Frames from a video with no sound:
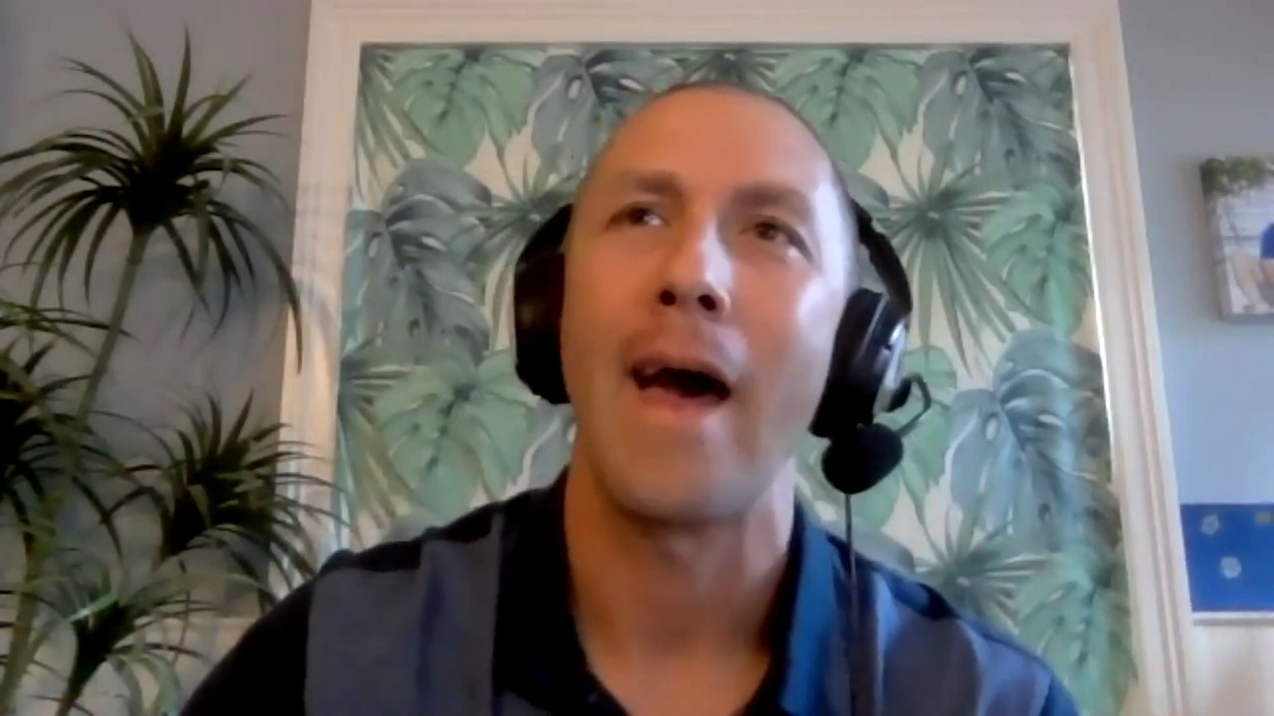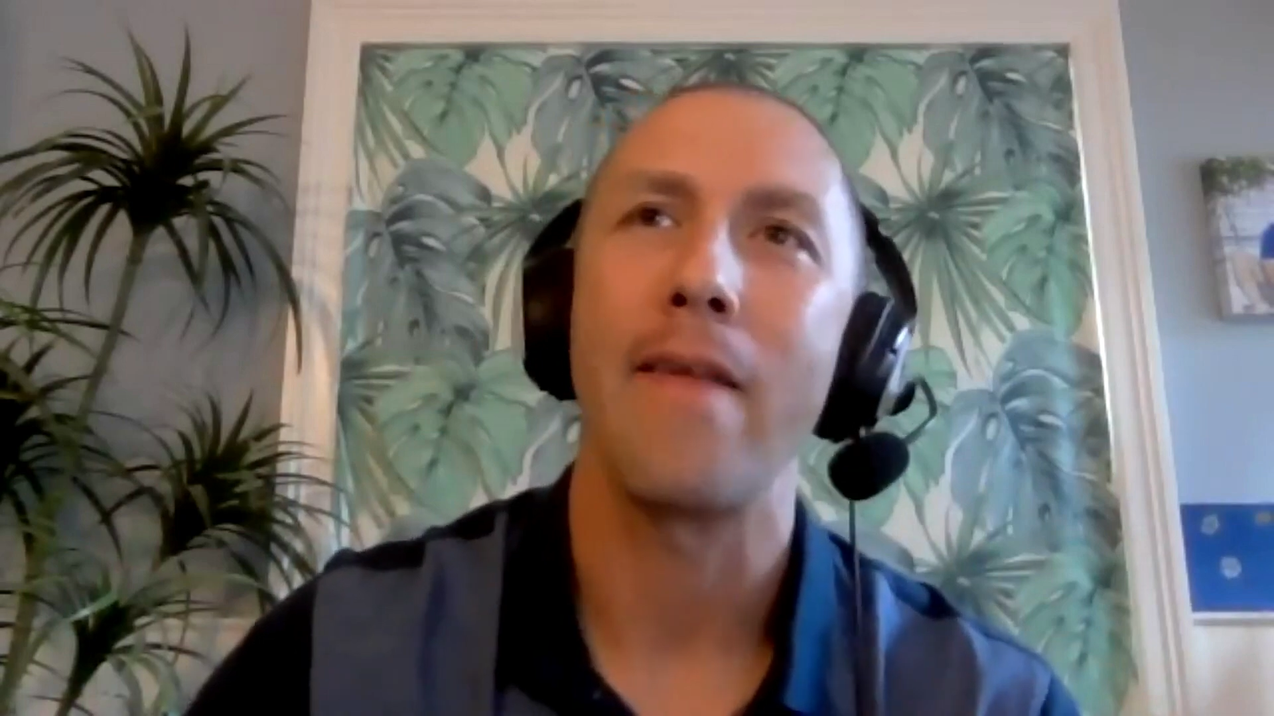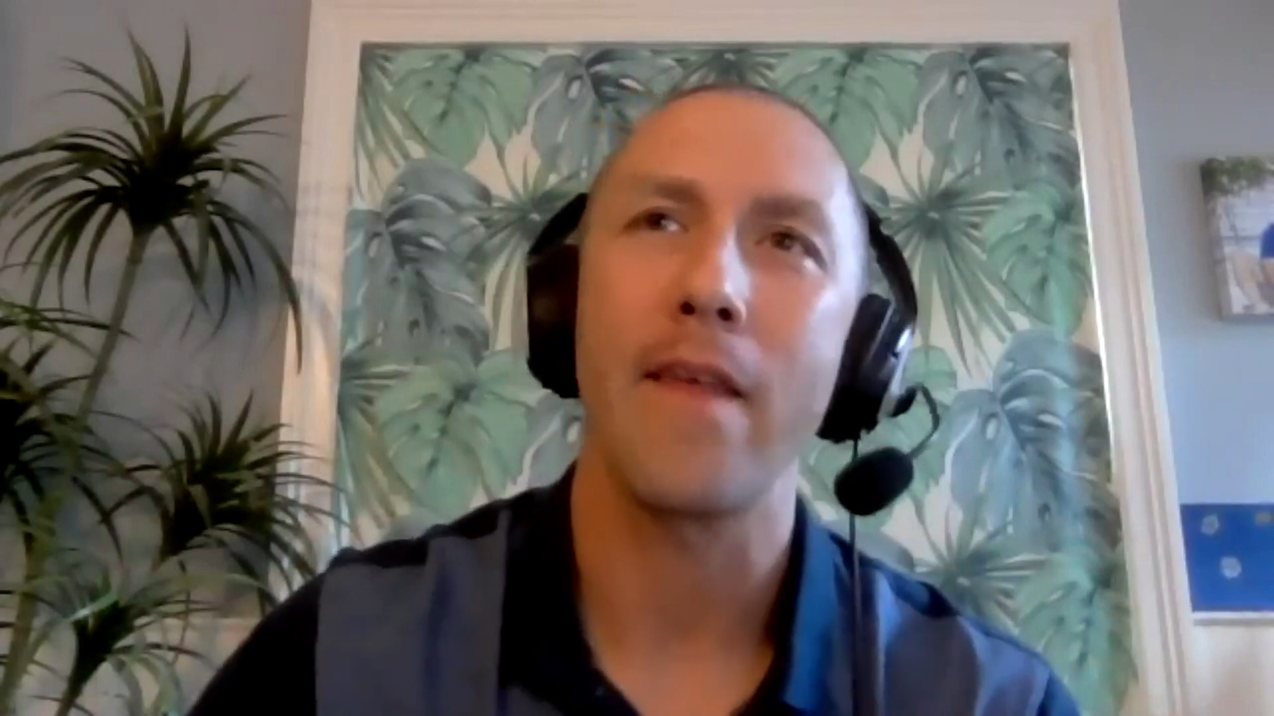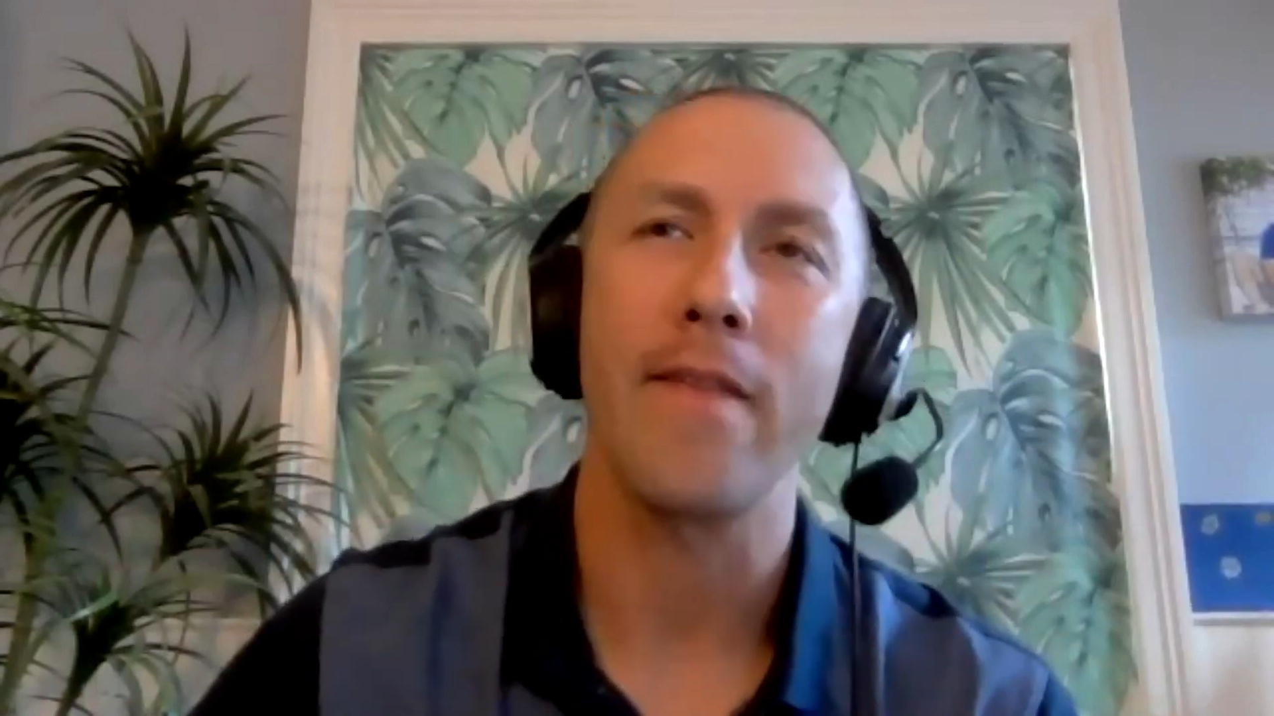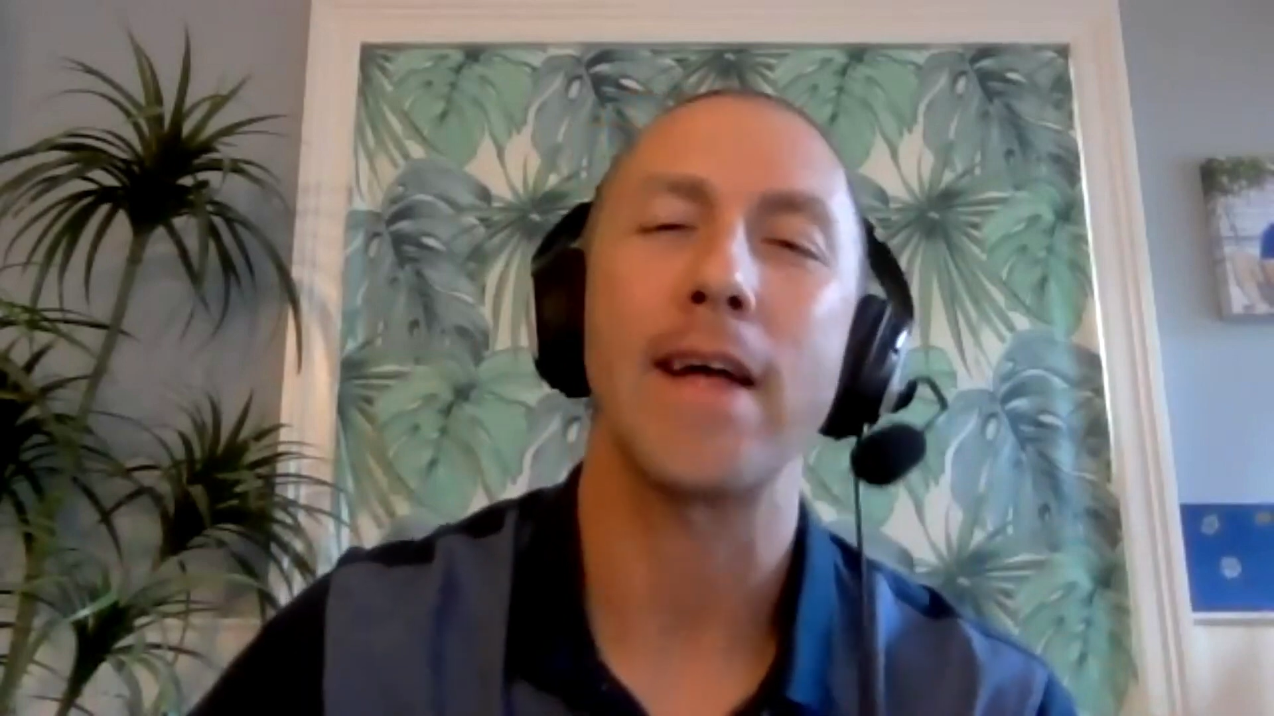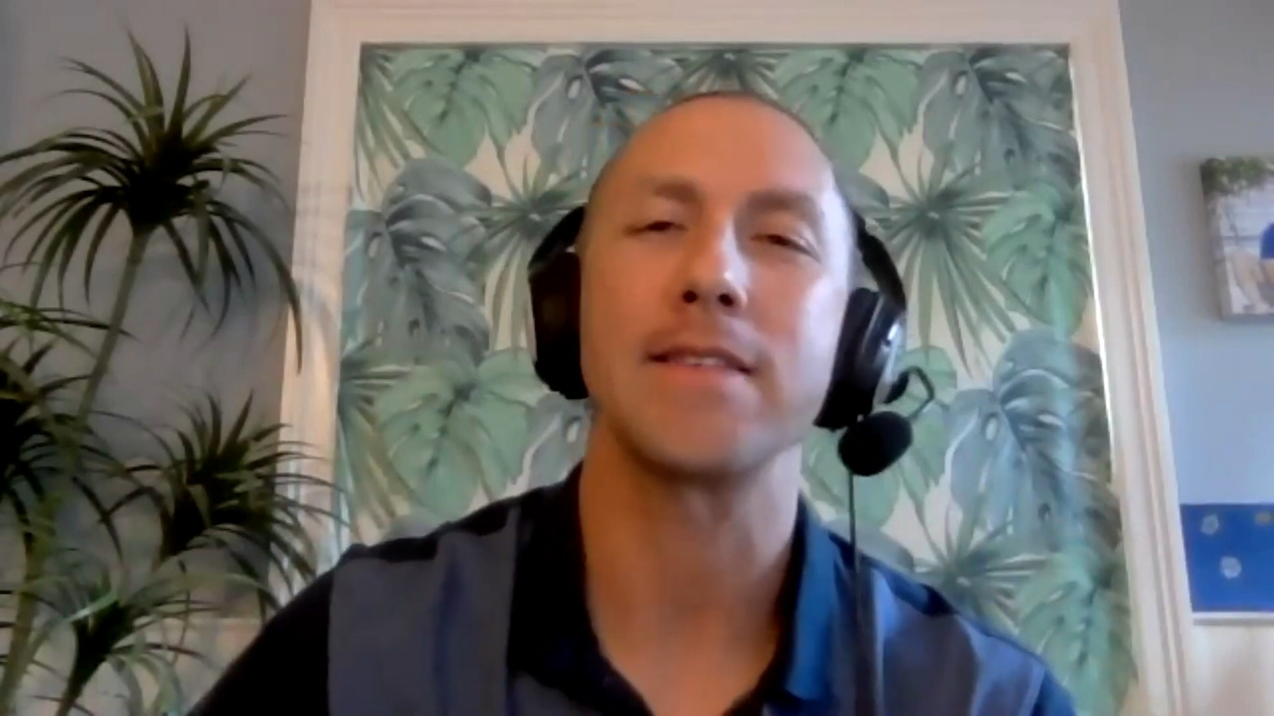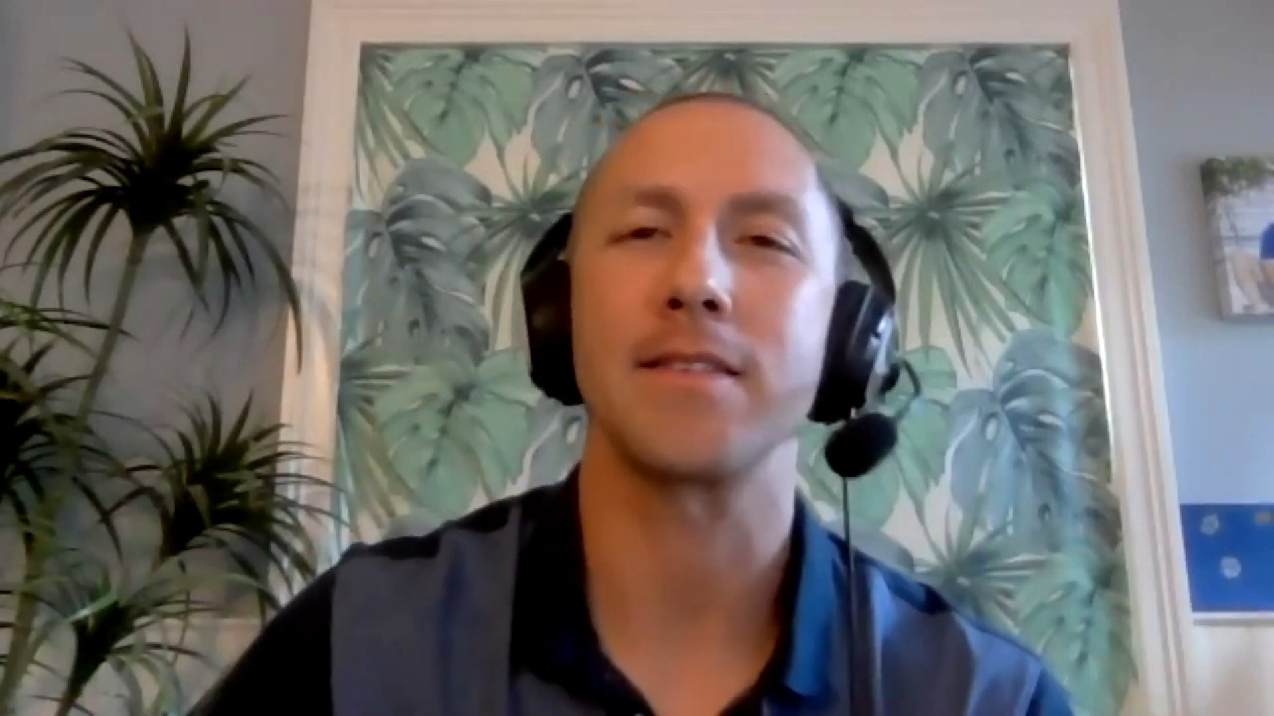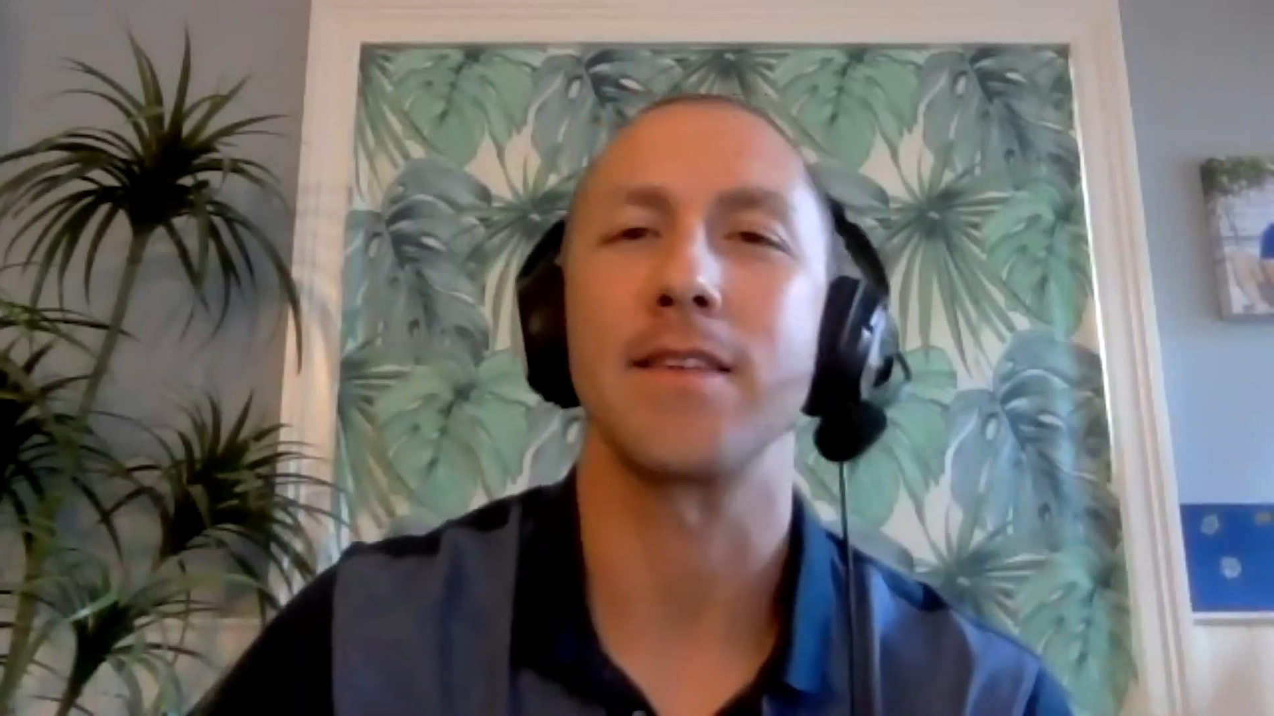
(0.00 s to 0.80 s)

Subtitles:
And then that's